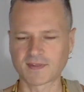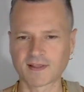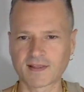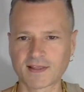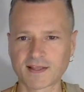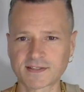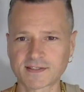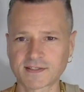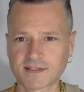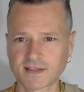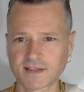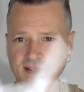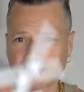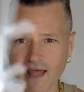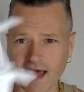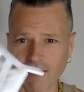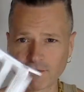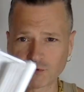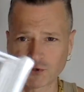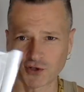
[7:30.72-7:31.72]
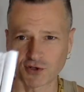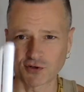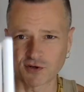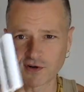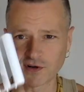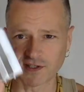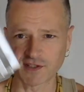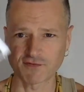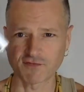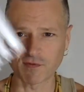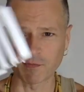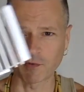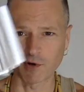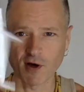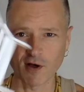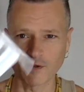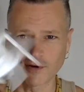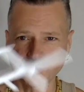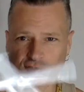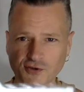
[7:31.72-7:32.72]
This, the lounger, is from
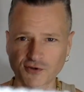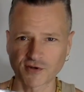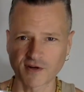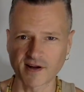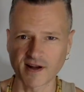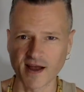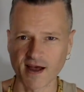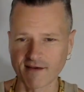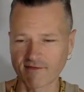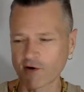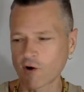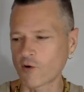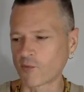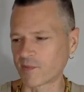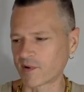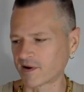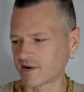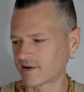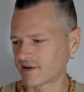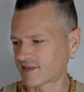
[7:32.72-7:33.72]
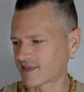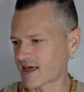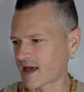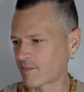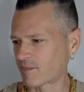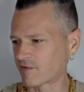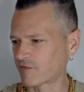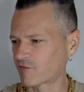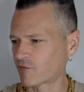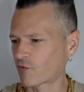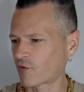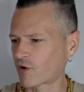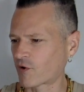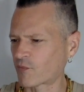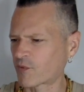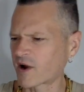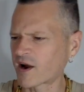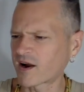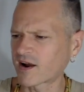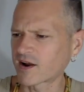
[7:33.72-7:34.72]
Dollar Tree. I've opened that before.
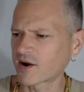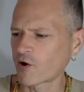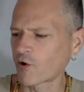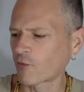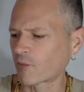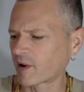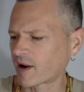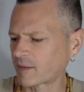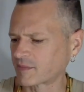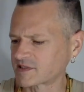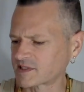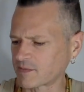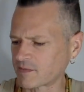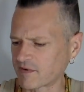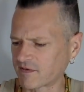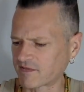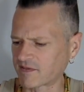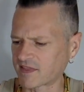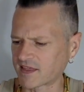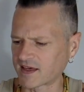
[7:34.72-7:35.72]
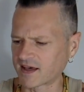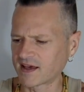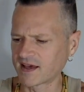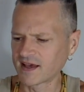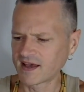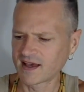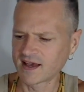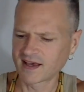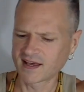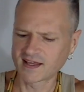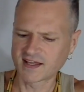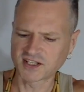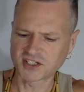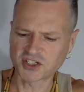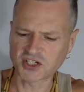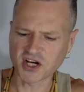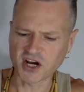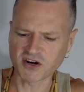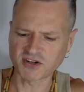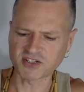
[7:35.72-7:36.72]
We are going to open up some of the
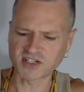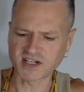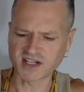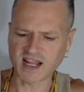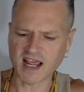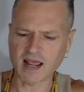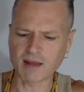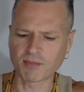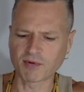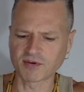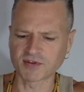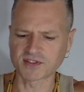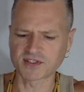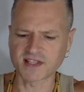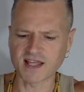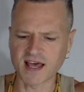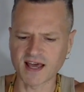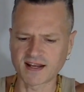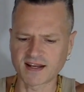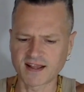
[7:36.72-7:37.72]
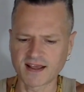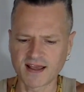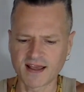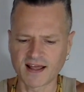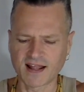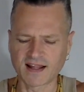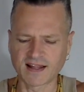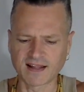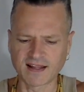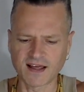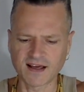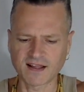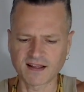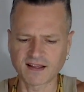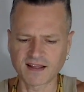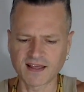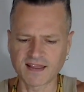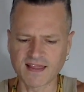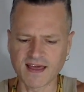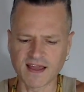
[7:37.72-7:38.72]
chairs and tables that
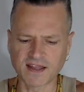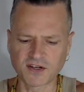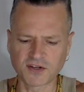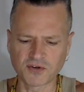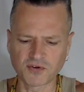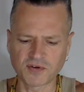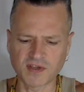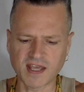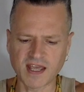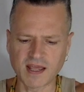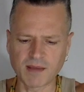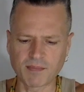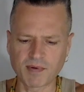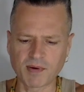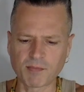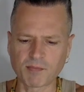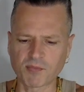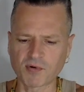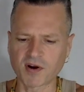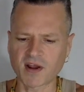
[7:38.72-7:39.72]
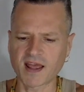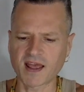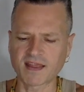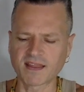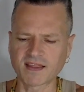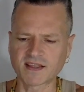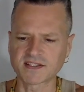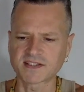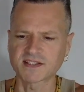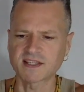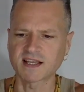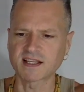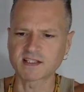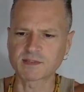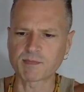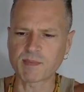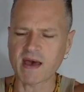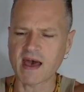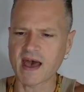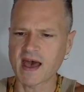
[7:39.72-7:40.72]
luckily they do keep bringing these
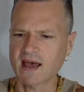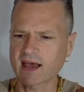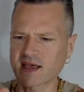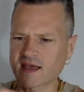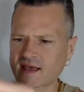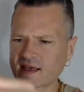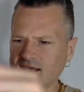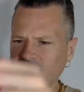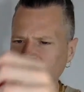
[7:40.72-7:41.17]
things back